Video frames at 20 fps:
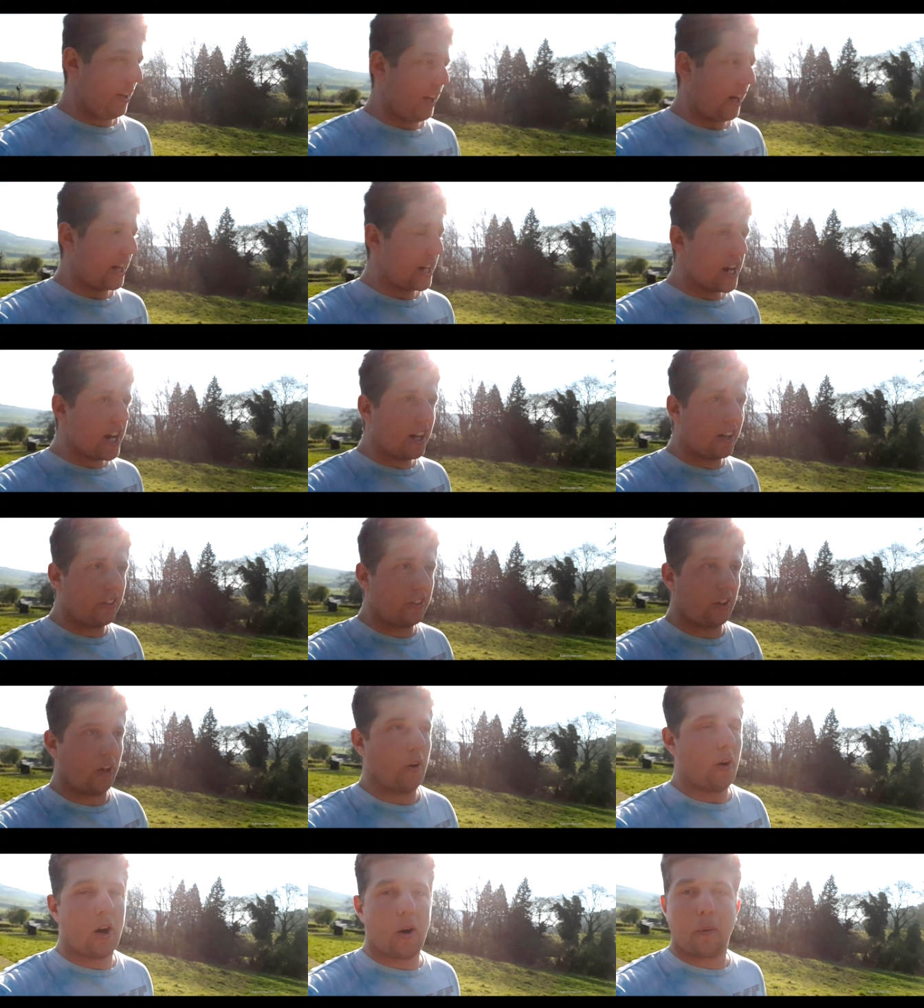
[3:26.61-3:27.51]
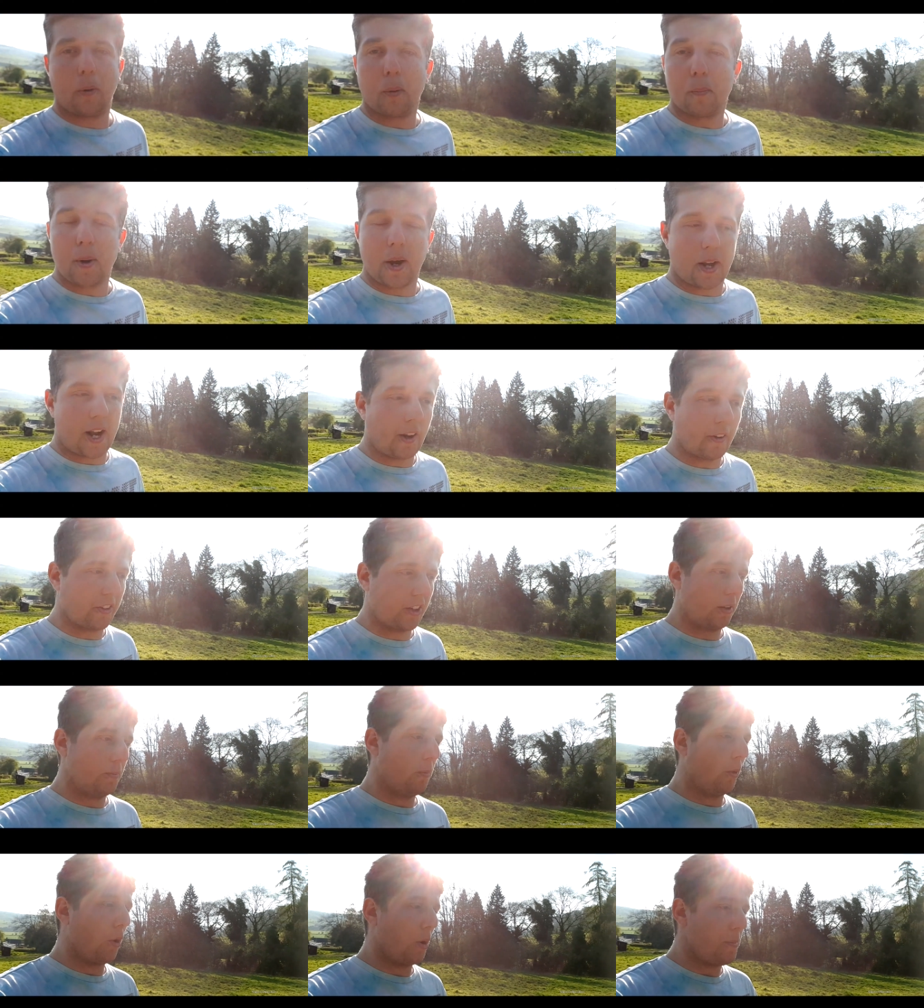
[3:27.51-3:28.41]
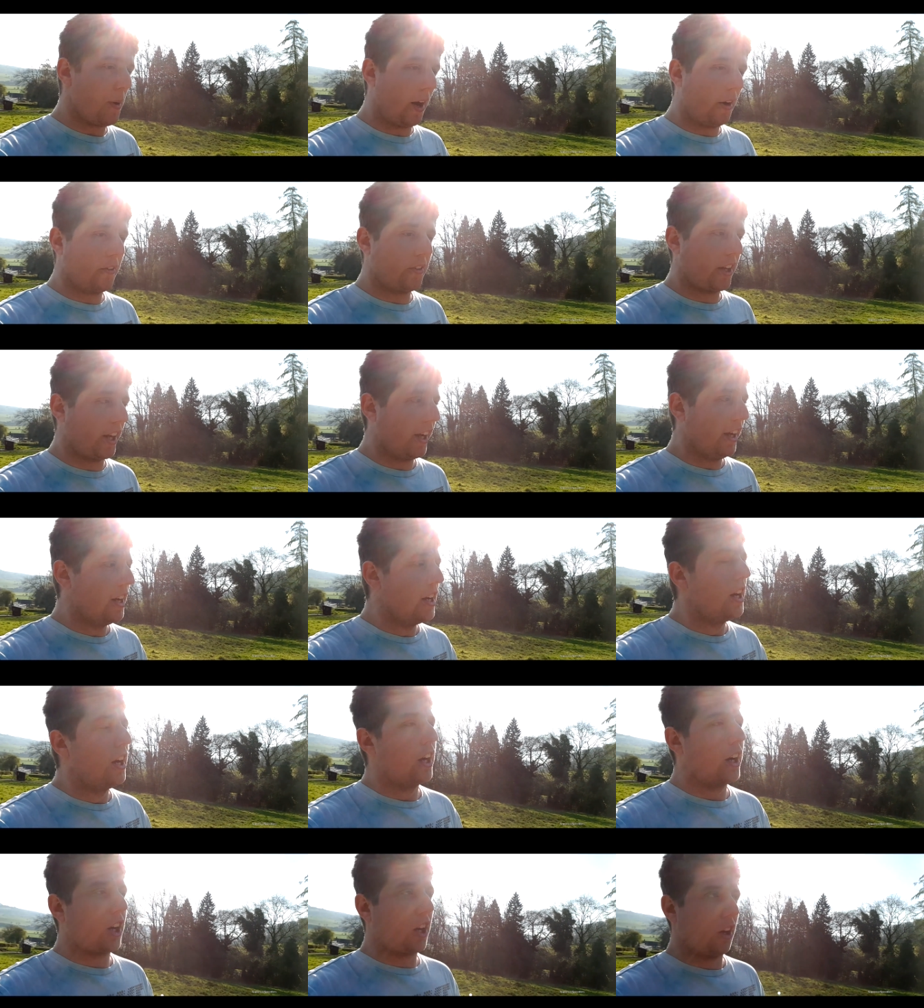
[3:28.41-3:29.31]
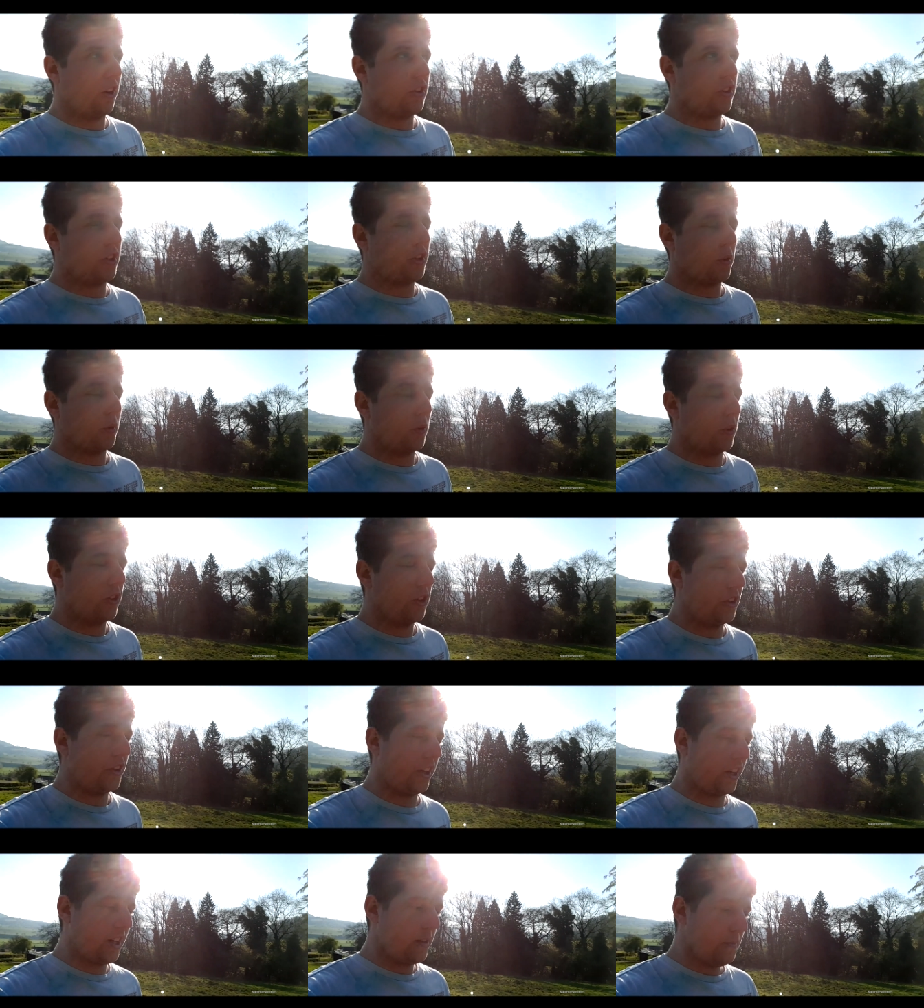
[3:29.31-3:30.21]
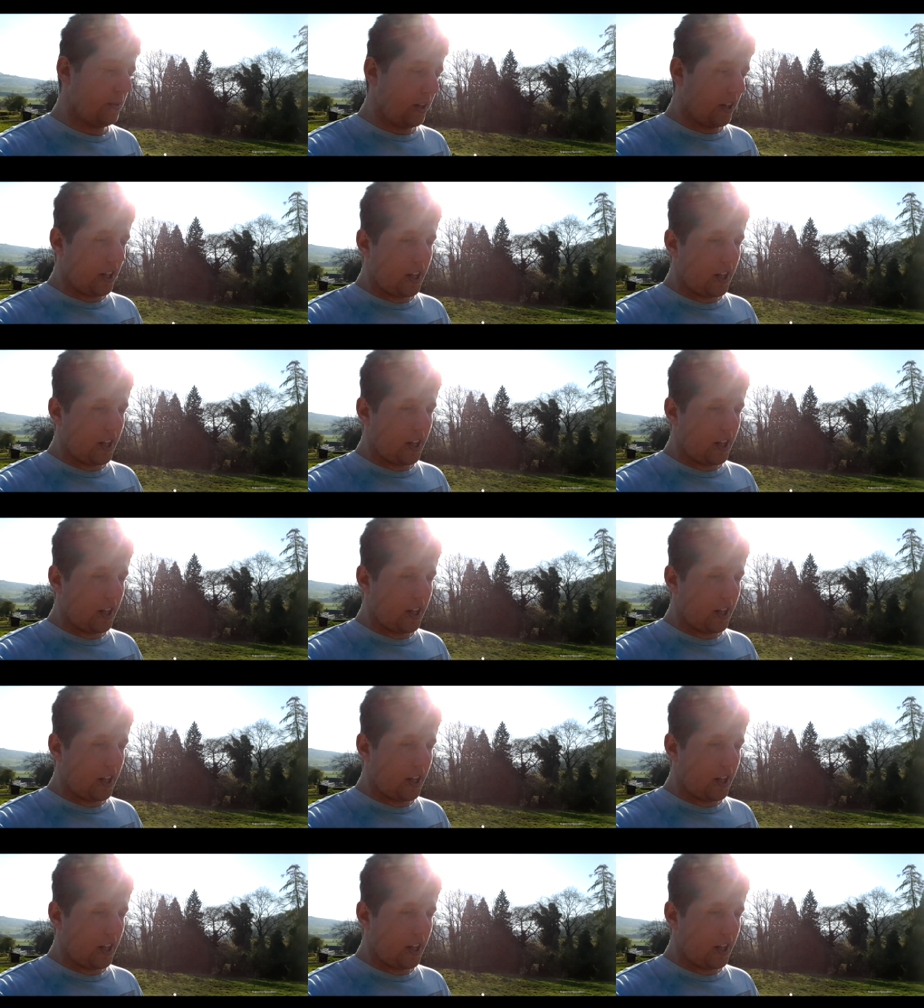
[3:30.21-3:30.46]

and yeah, so I will be announcing more about it closer towards the time.